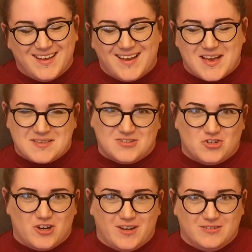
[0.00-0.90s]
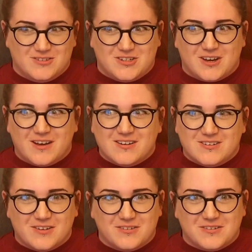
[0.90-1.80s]
As a child, you kind of
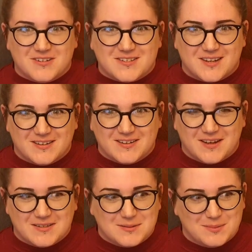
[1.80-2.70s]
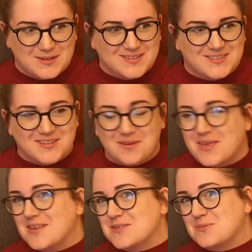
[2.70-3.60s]
don't understand anatomy, so
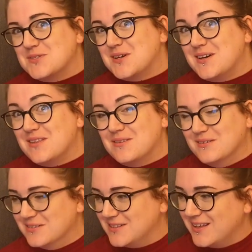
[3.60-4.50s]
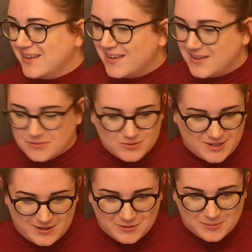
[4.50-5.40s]
that's what I thought would
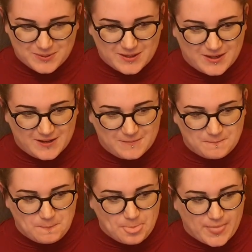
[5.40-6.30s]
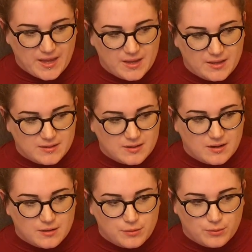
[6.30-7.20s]
help. And
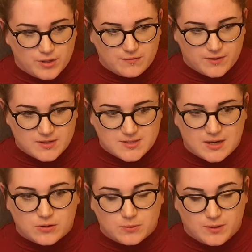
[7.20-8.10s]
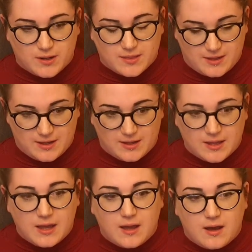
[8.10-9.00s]
I thought if I sat up like that,
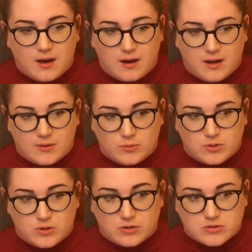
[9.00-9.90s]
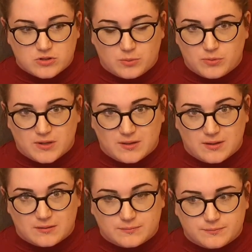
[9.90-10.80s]
I would not stop
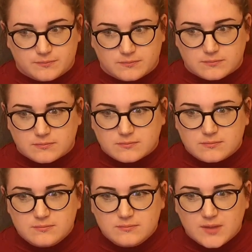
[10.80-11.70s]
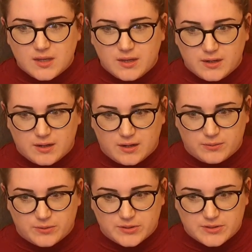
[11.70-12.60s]
breathing. And I
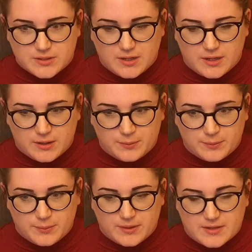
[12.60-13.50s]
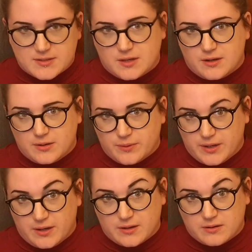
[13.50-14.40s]
would, that's the only way
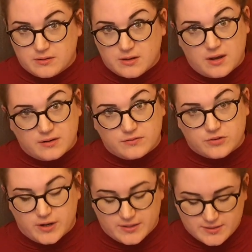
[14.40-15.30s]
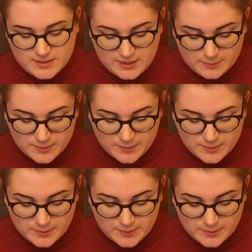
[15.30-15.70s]
I could kind of try and sleep.